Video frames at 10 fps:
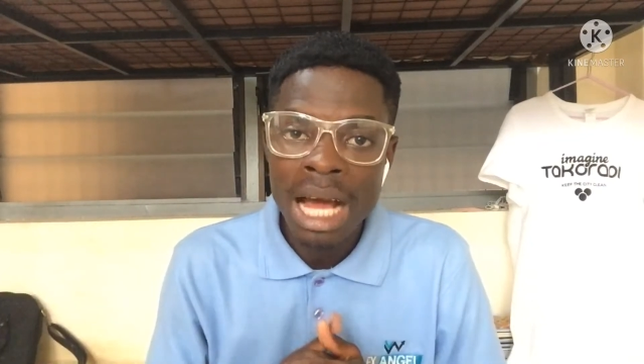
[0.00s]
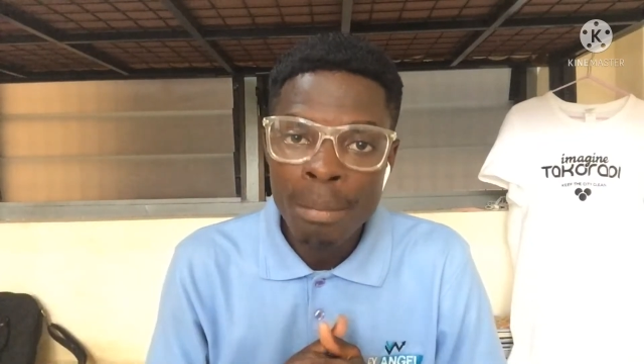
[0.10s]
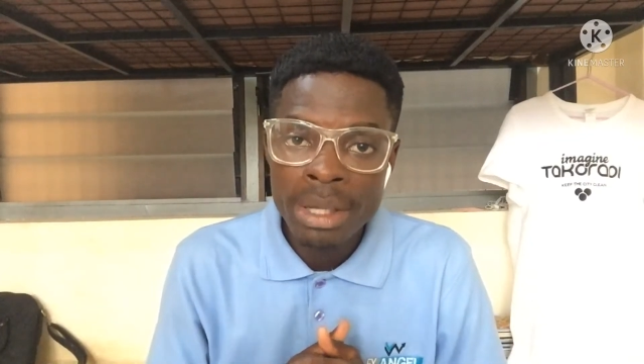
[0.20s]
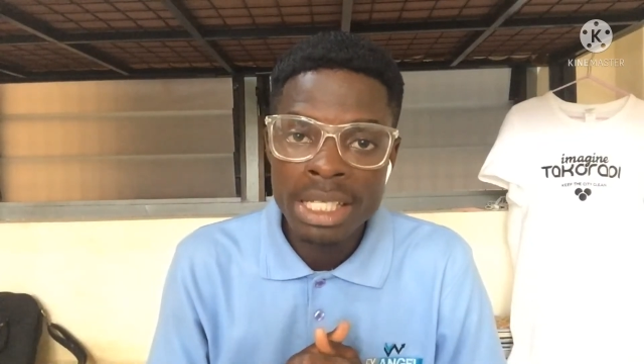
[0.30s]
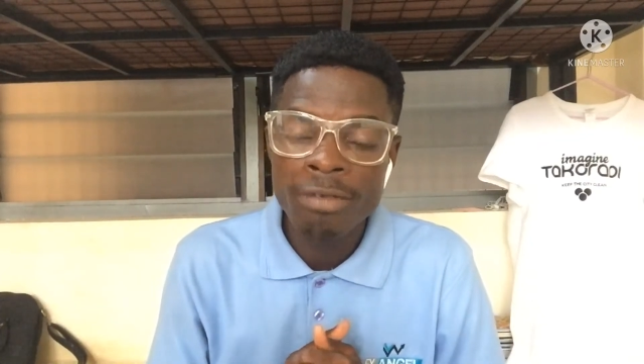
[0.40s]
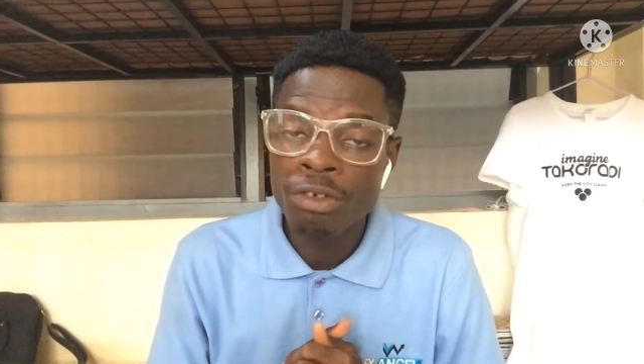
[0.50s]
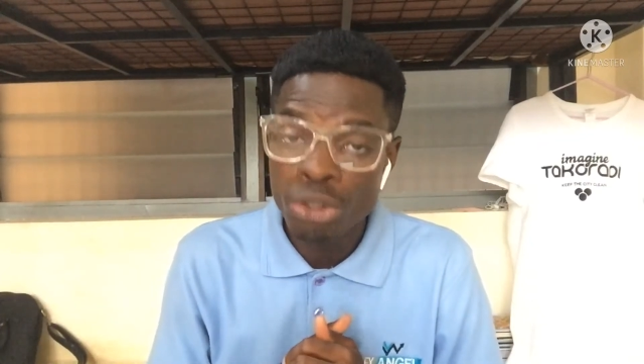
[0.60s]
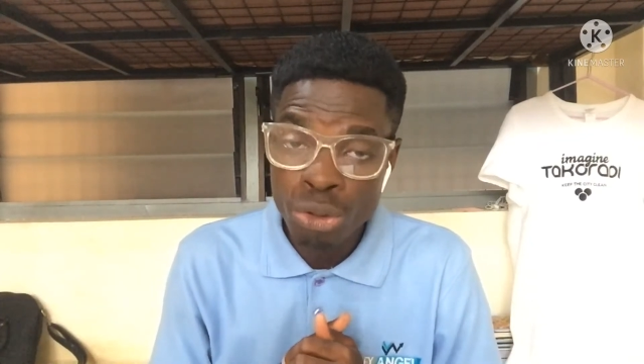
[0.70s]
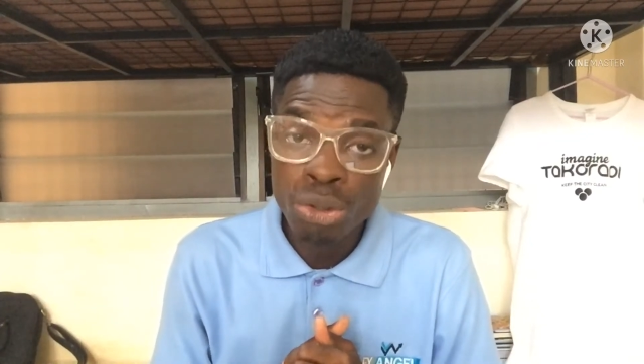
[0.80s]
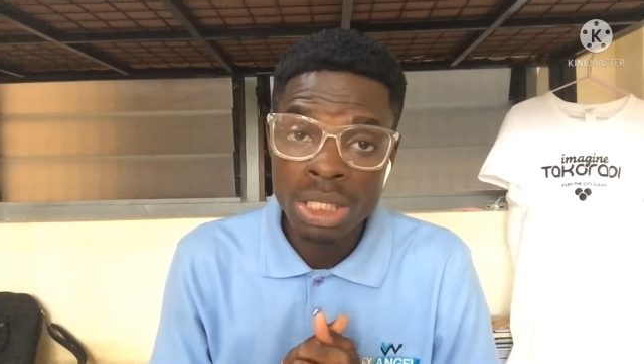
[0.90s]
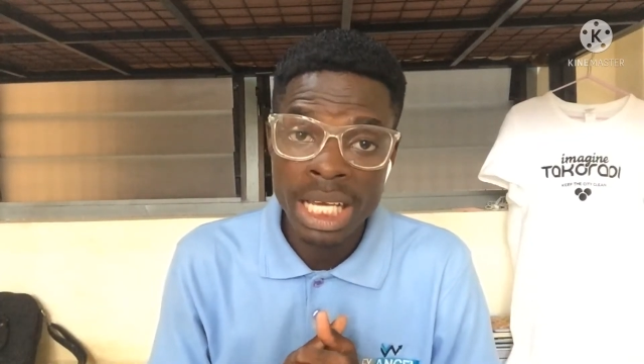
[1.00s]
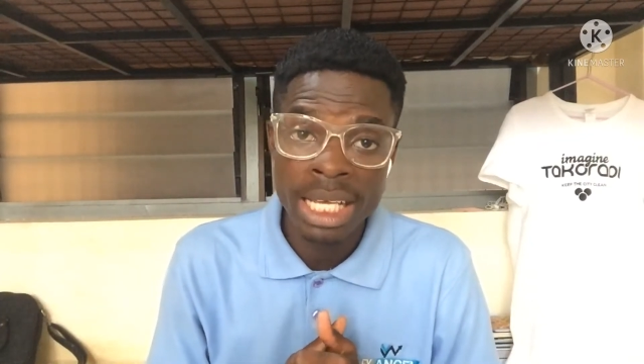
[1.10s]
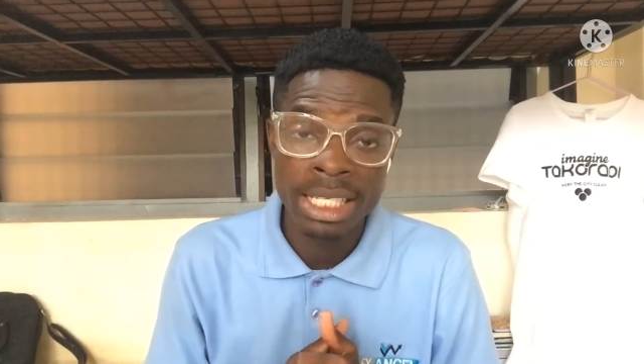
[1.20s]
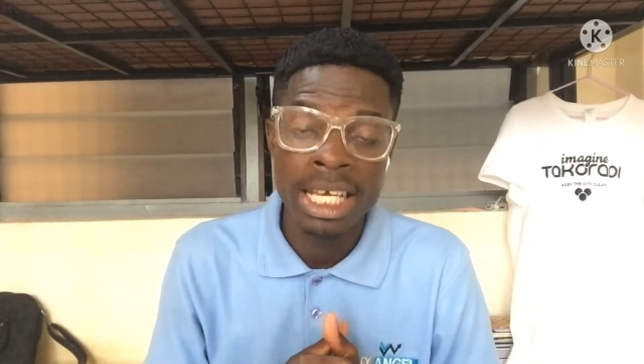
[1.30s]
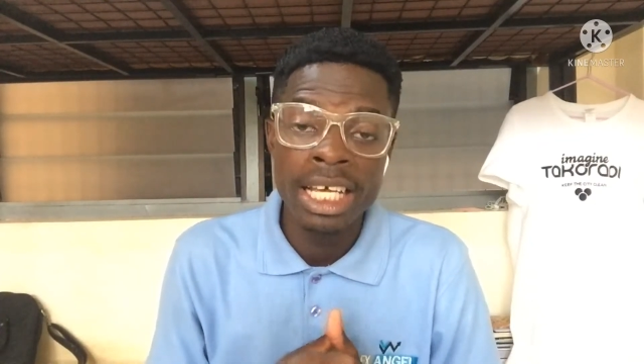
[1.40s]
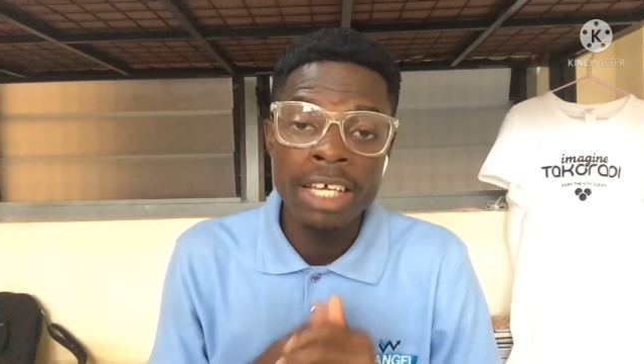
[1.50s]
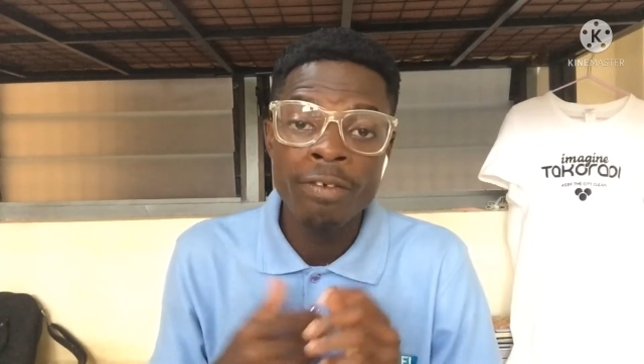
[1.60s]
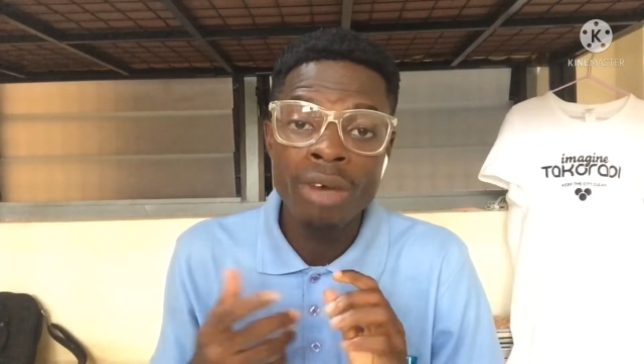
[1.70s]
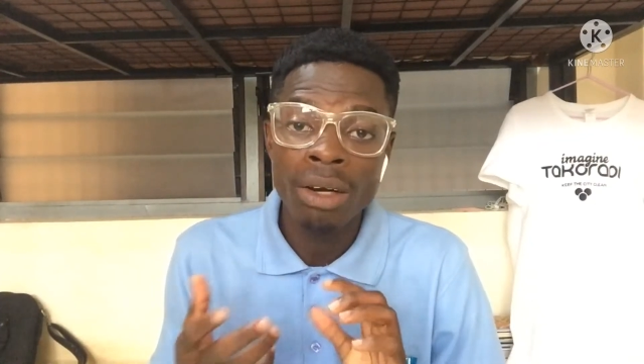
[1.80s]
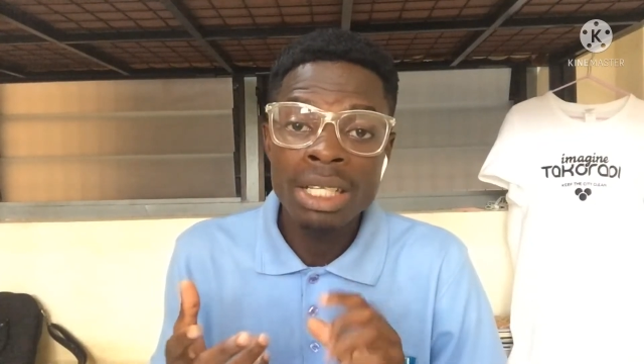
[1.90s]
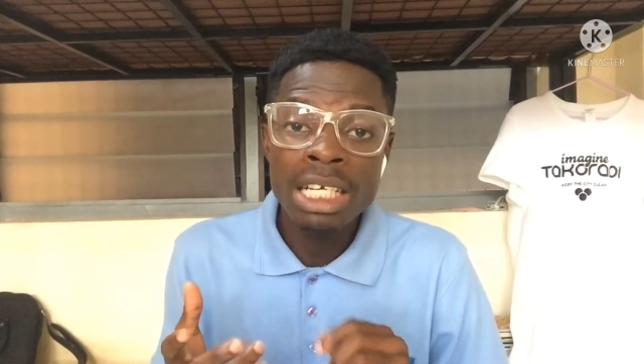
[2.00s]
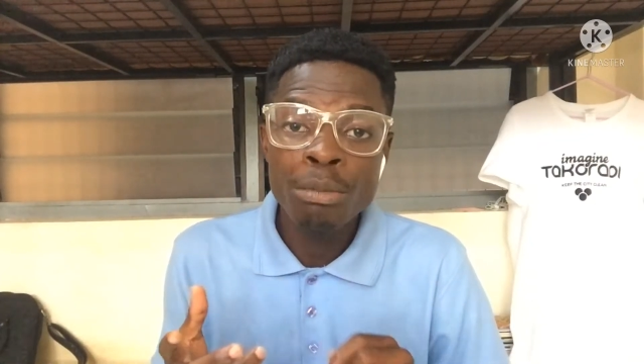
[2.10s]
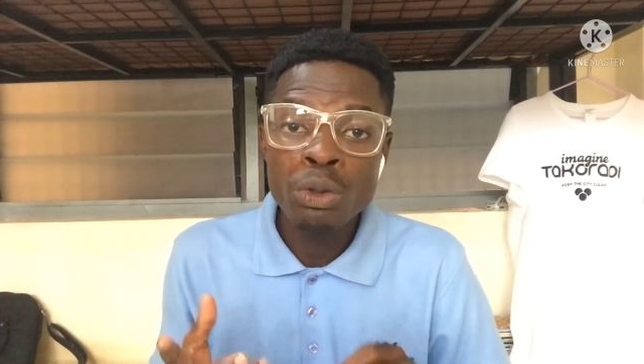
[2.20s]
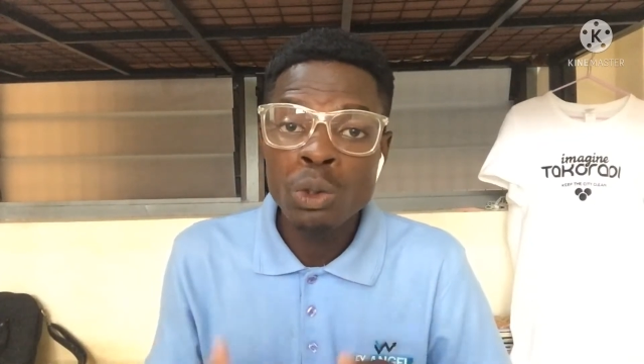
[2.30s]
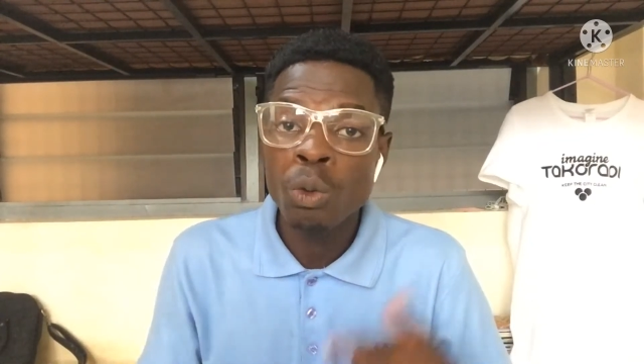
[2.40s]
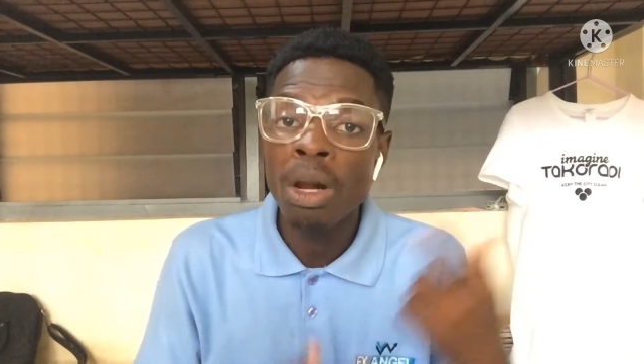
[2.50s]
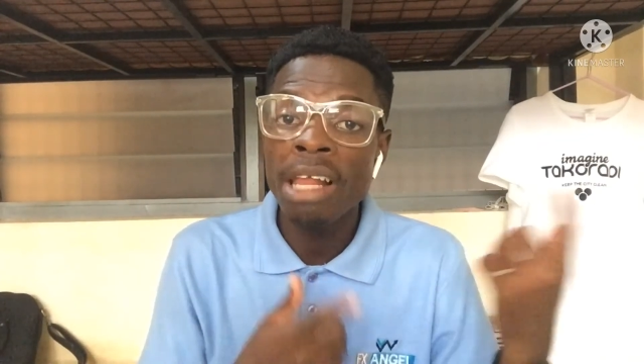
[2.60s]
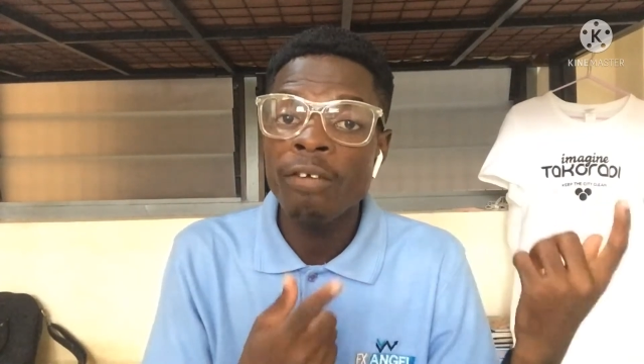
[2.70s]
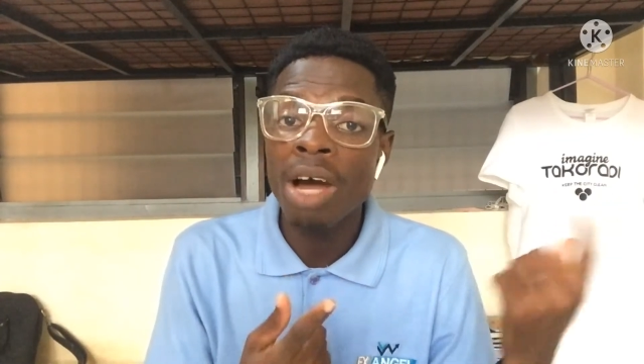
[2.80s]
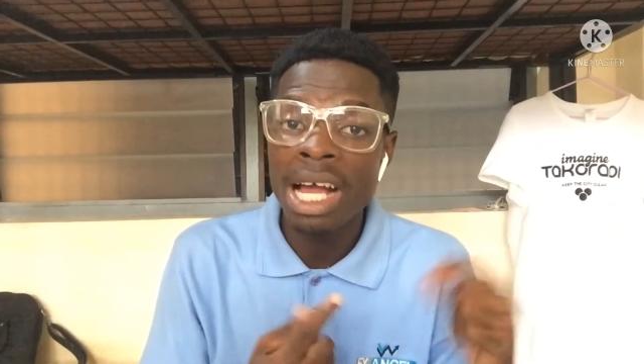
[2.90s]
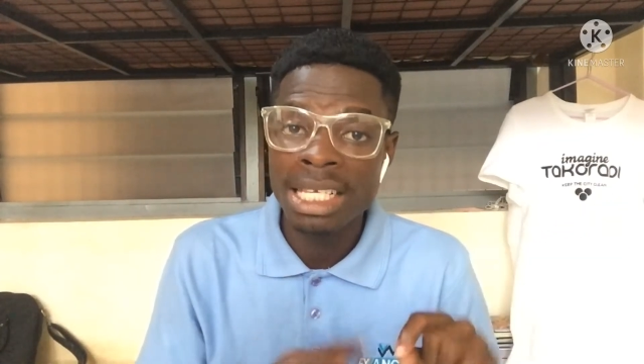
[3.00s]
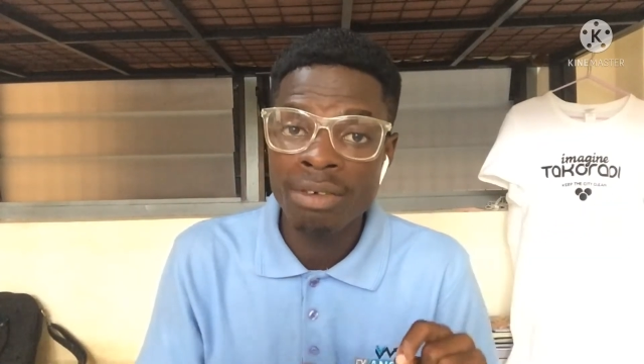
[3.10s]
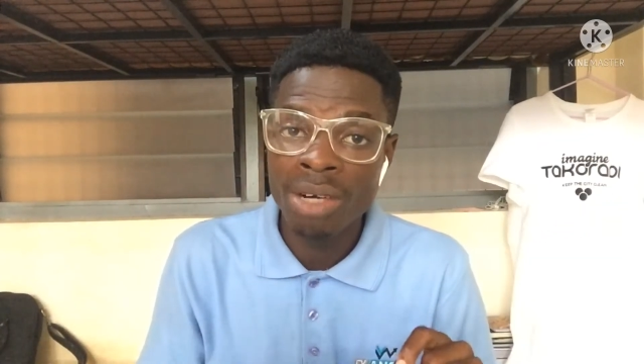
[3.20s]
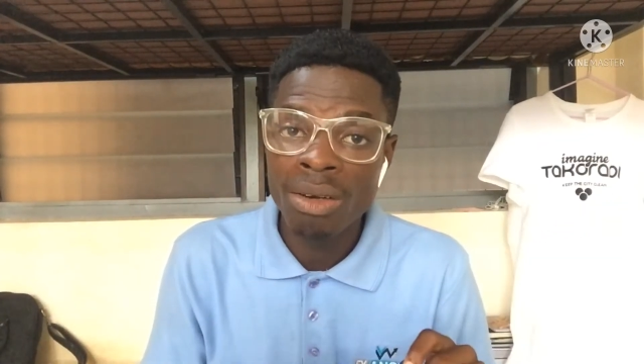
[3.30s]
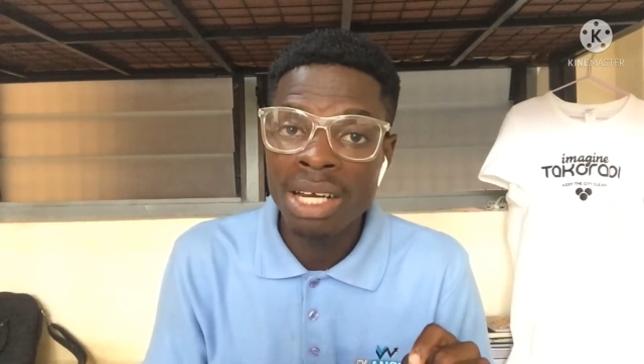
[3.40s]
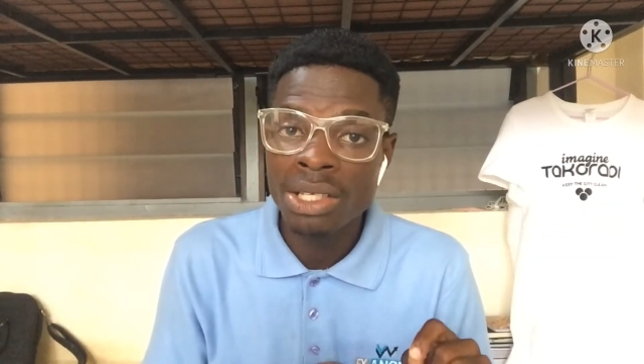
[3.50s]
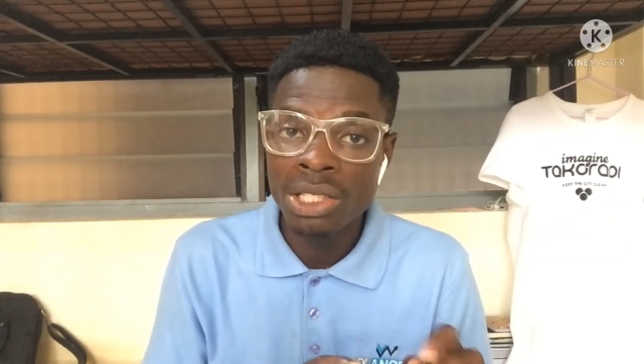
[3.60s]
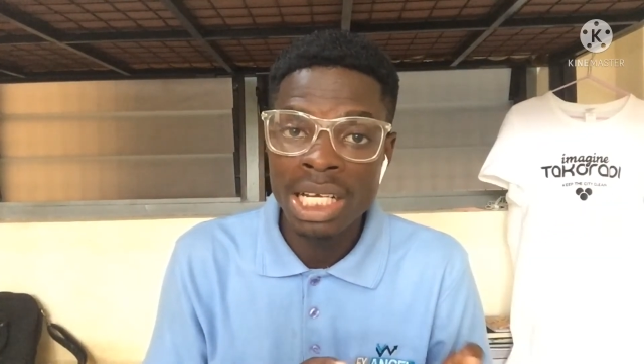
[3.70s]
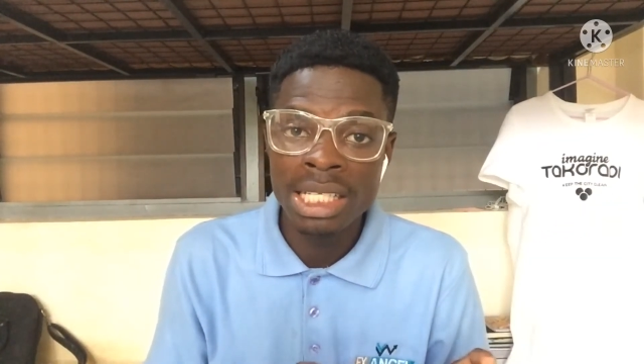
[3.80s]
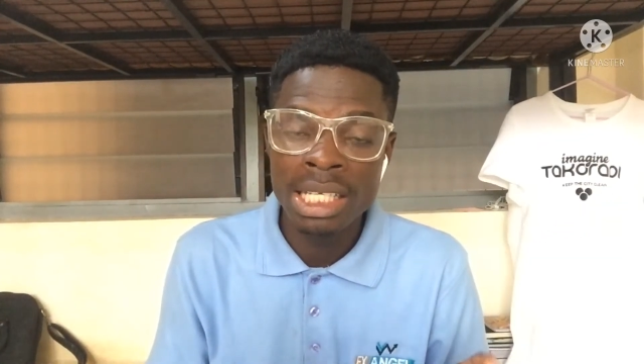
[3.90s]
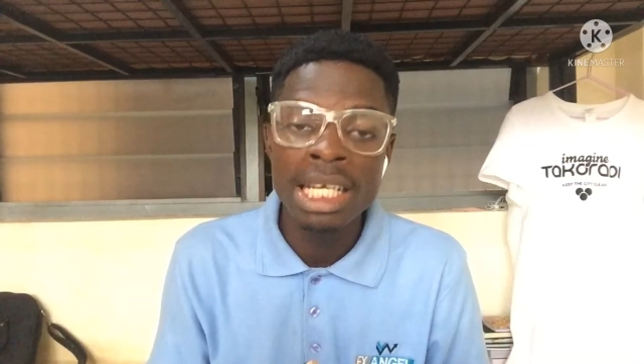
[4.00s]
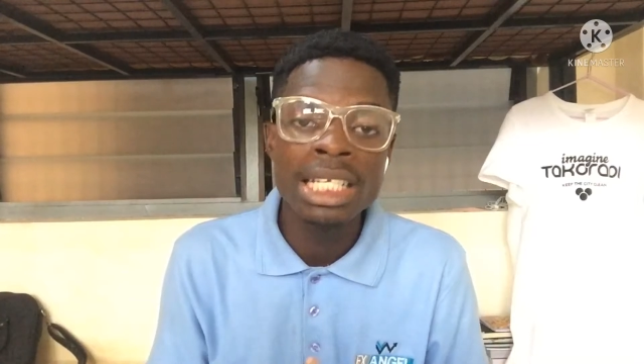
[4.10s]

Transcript: That means if you choose yes, if you are not able to qualify as a regular student,